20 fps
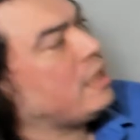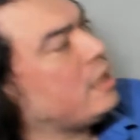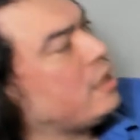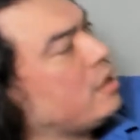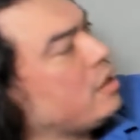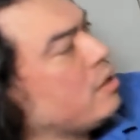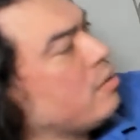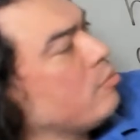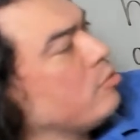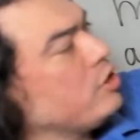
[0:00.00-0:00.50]
the
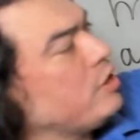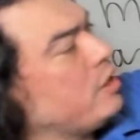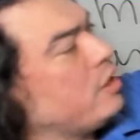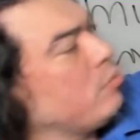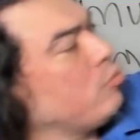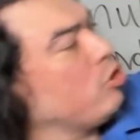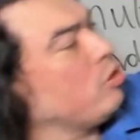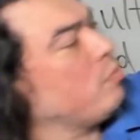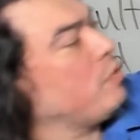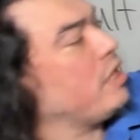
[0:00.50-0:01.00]
numbers had to
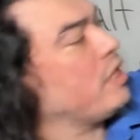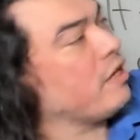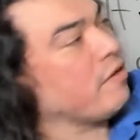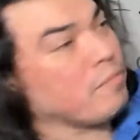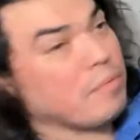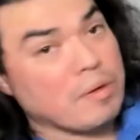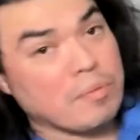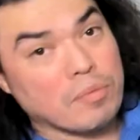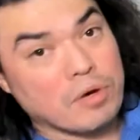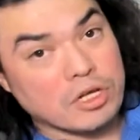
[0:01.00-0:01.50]
multiply to give
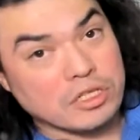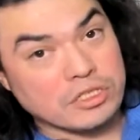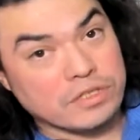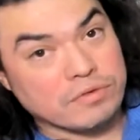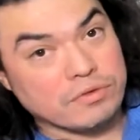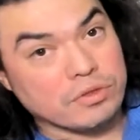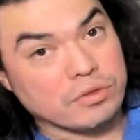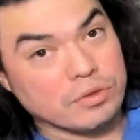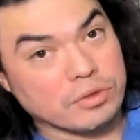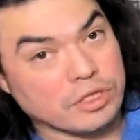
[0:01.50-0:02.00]
me positive
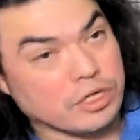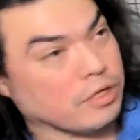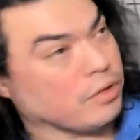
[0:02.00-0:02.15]
2 here,